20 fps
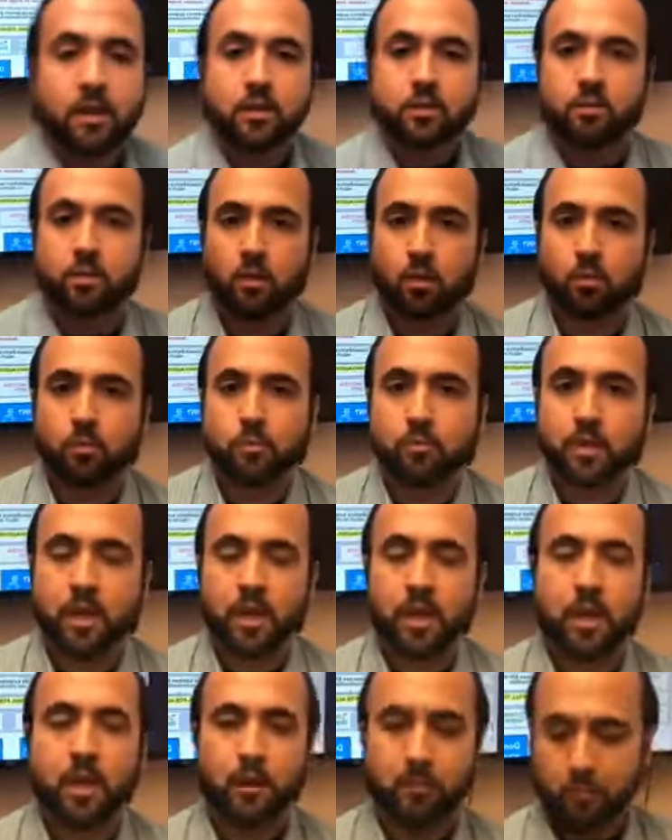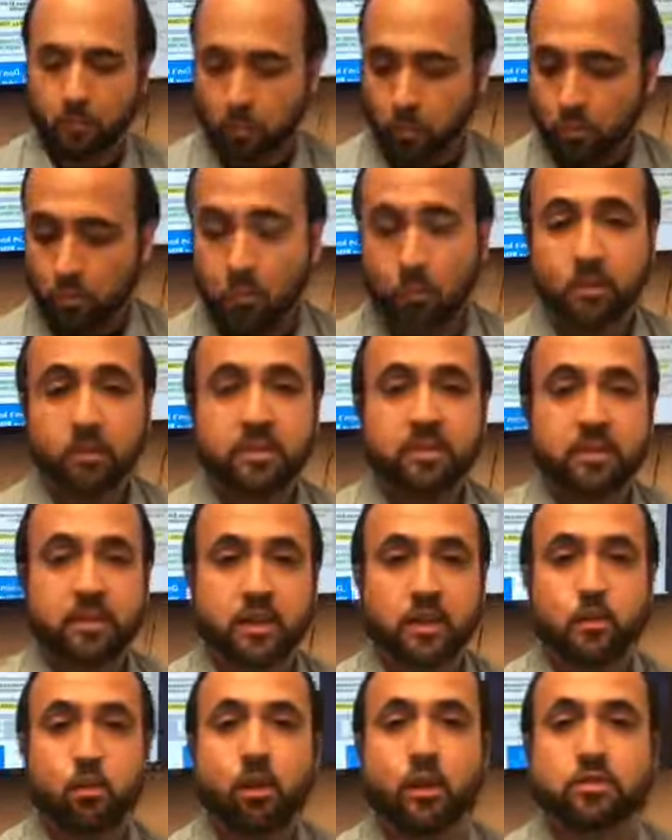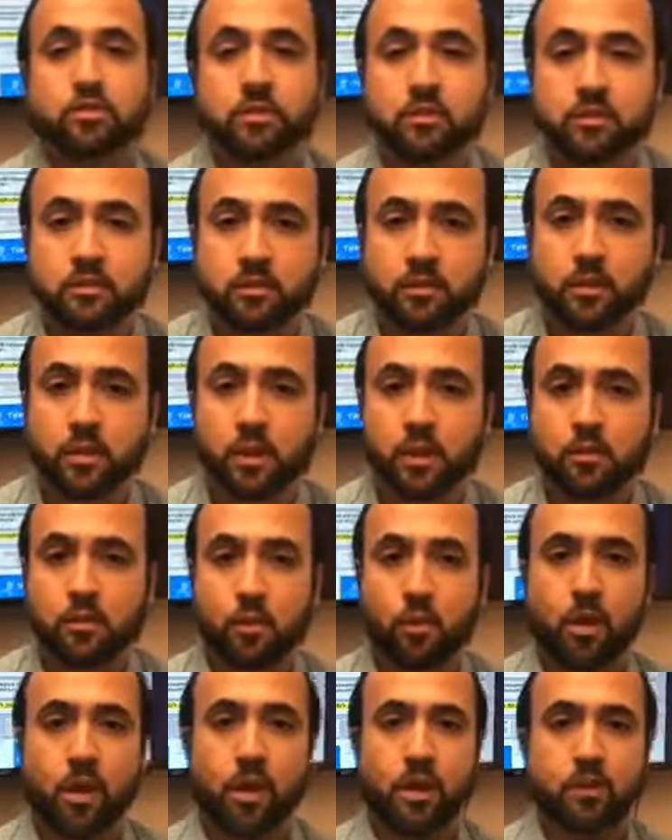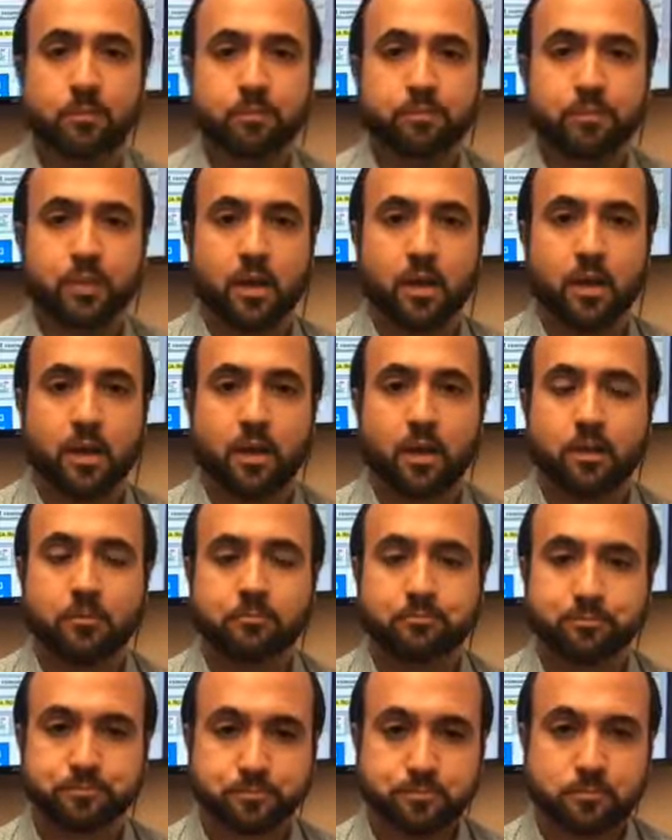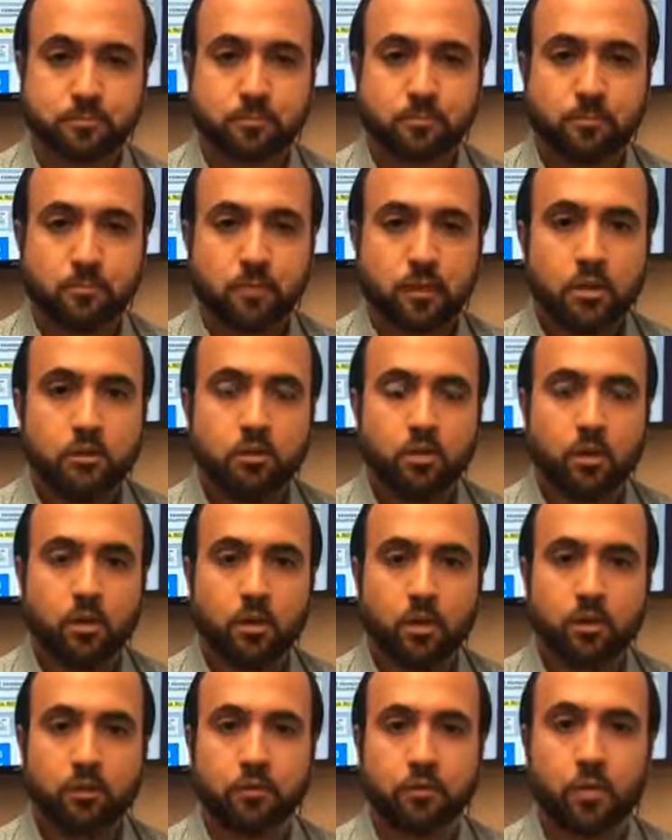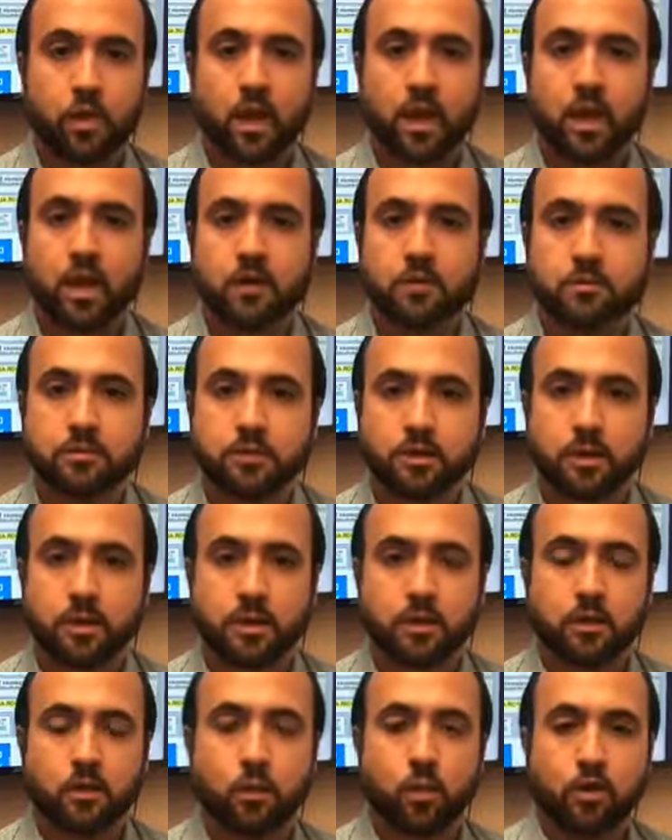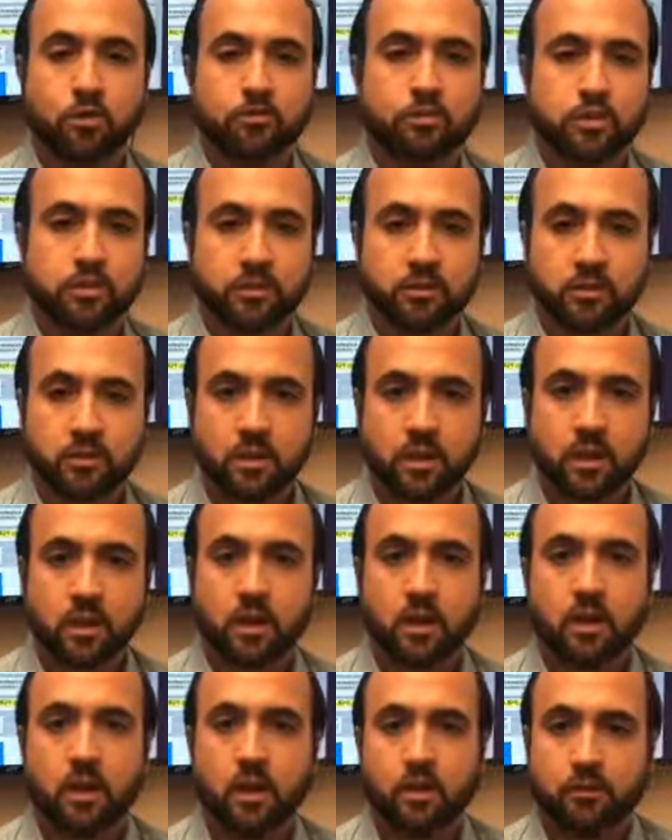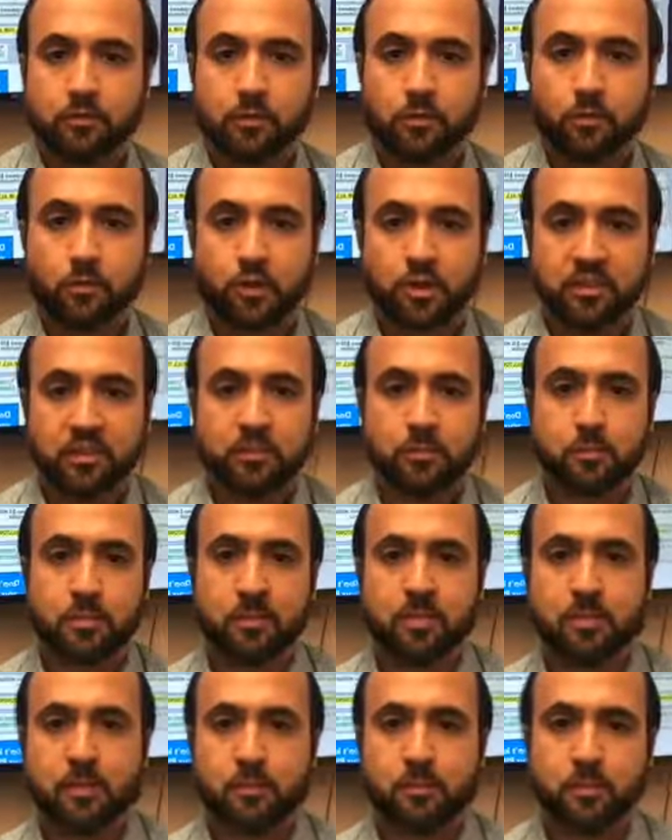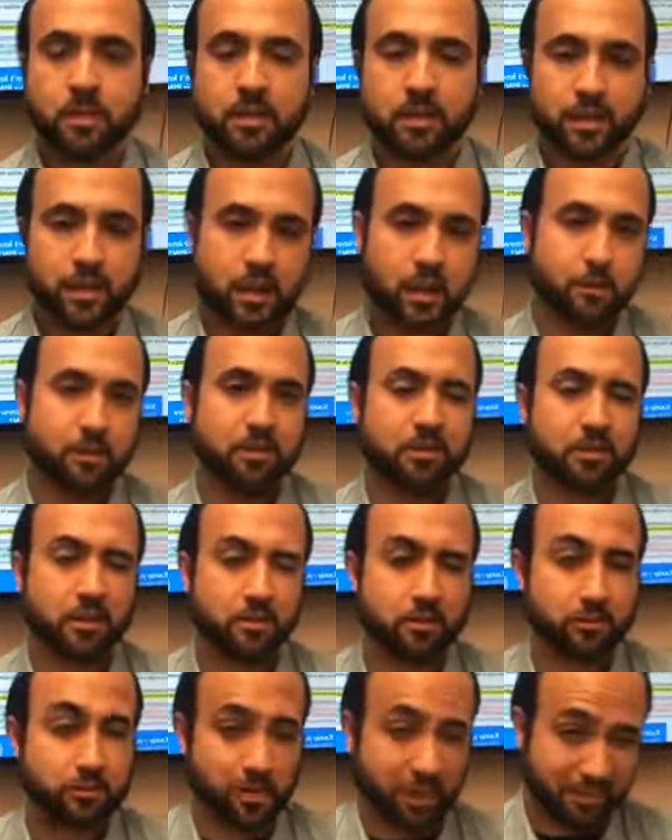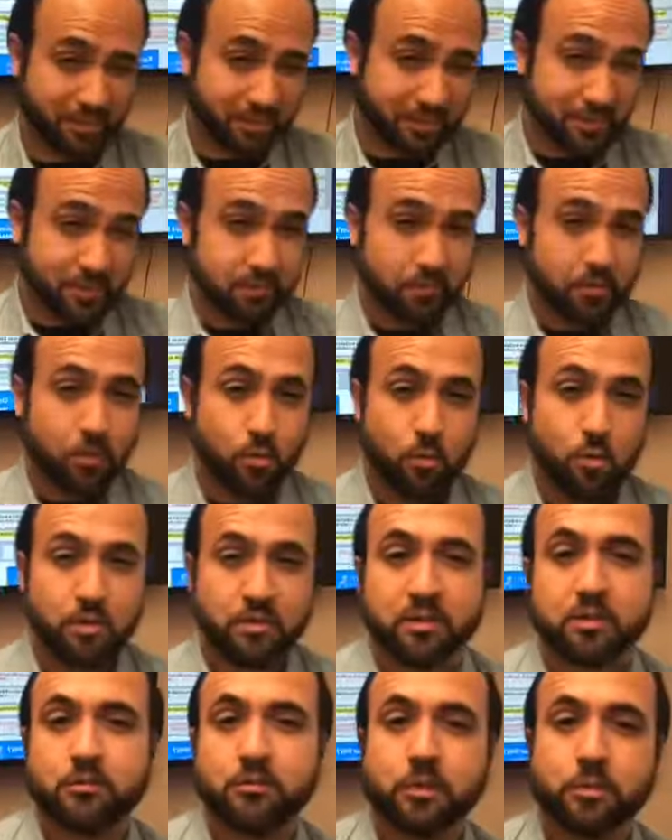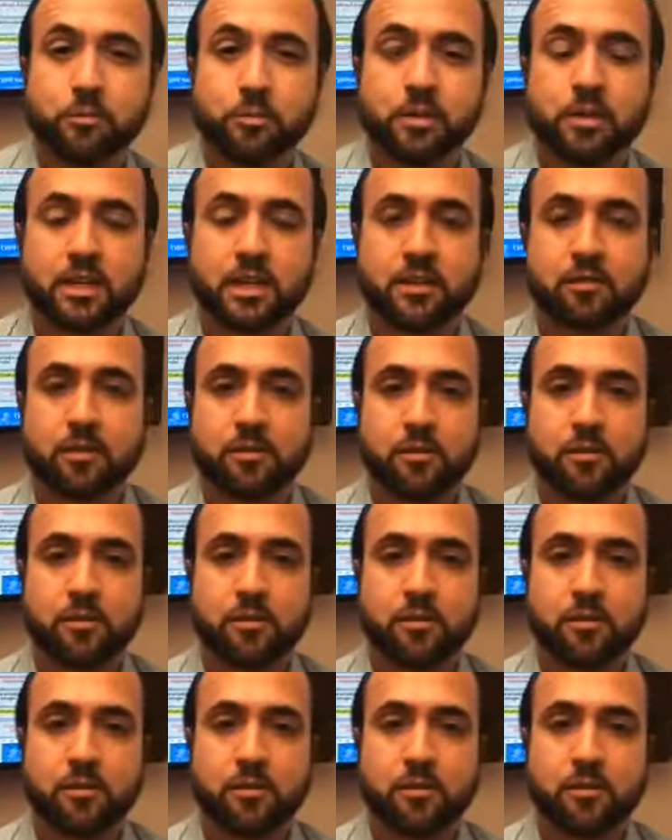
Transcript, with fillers: So uh, we will be taking questions along the way. Um, so if you have uh, questions, uh, feel free to submit them in the comment sections. I think that's how it works on Facebook Live.